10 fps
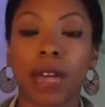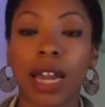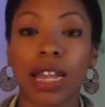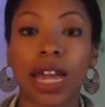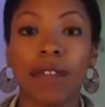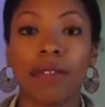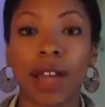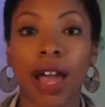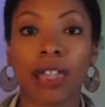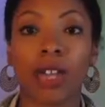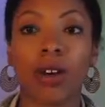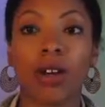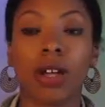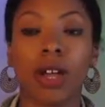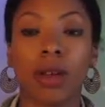a lot of flack
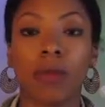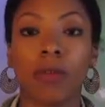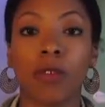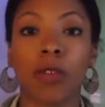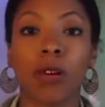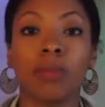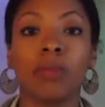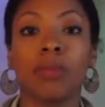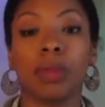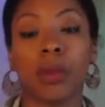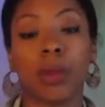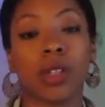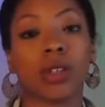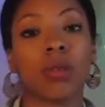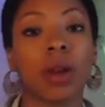for being
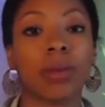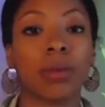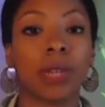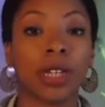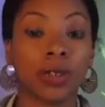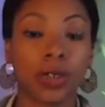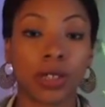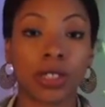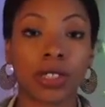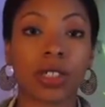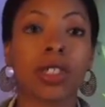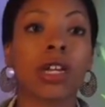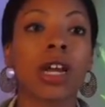married to a white woman. He divorced her.